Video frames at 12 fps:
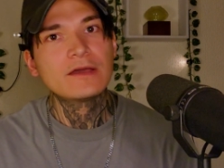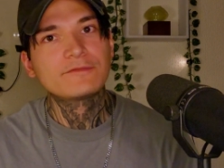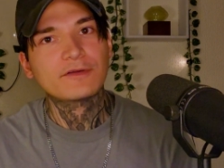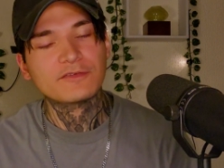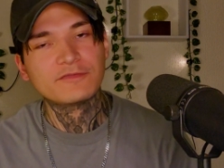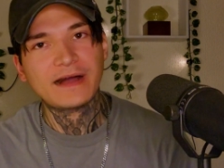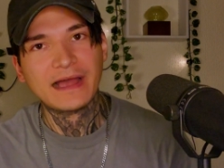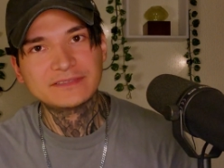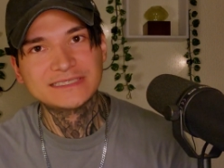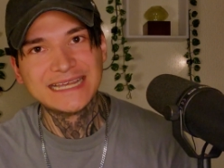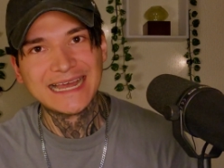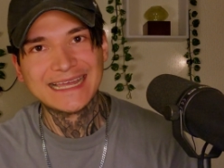for 5
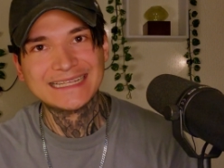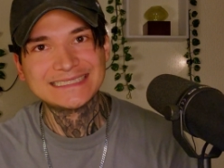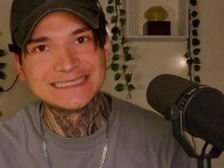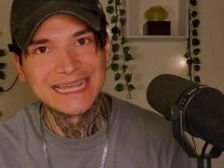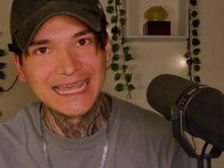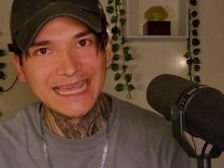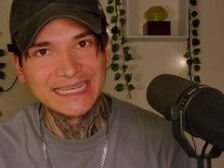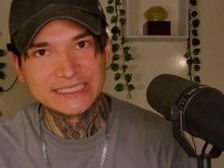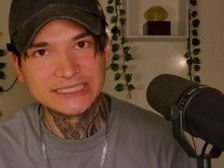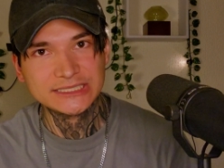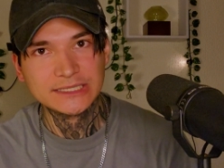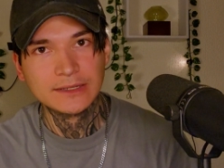seconds
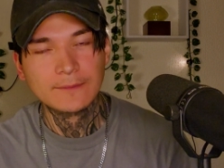each,